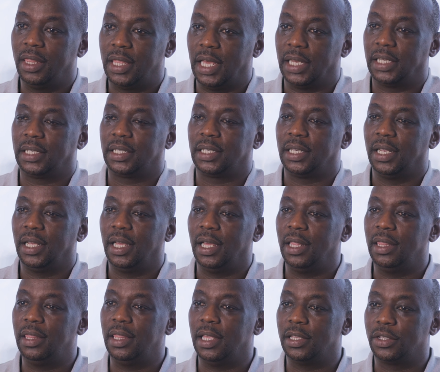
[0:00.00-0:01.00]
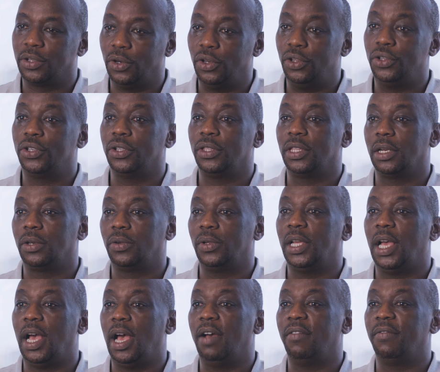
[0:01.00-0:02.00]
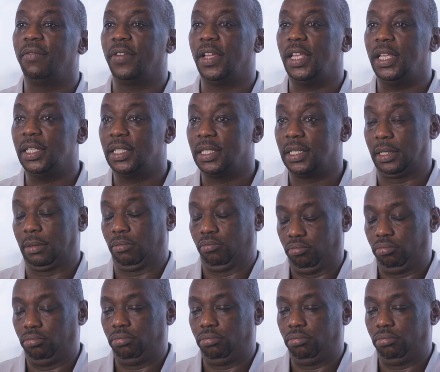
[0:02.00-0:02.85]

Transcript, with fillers: that the solution that we have is